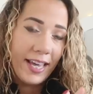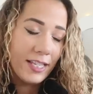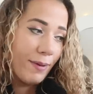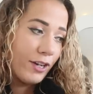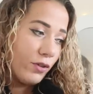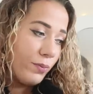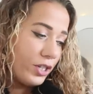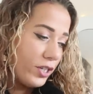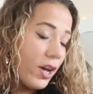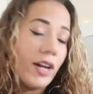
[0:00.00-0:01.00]
in the guest bedroom,
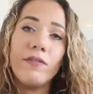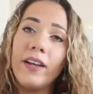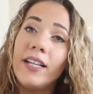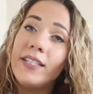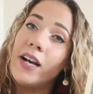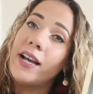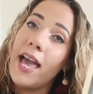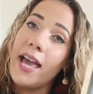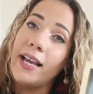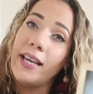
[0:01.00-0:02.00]
which is kind of like a duck
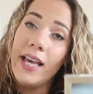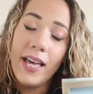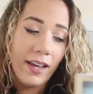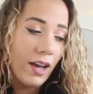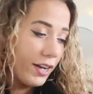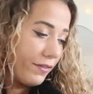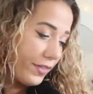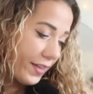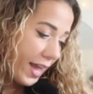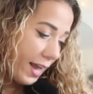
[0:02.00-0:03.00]
egg kind of
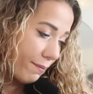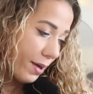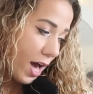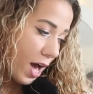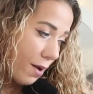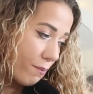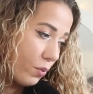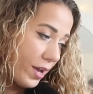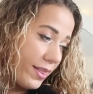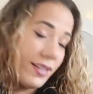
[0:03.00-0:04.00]
theme
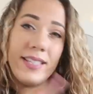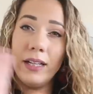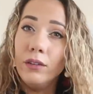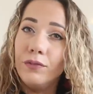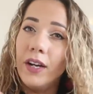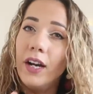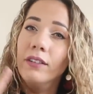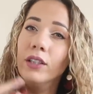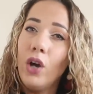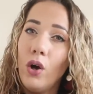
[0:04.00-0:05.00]
with
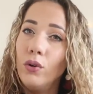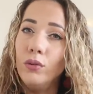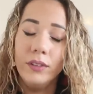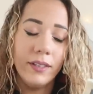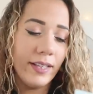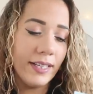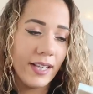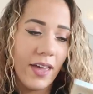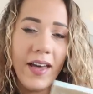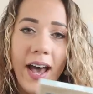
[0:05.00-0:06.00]
silver and gold and
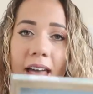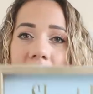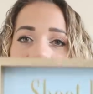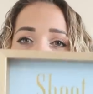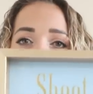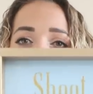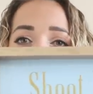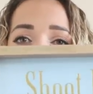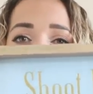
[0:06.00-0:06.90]
things like that. So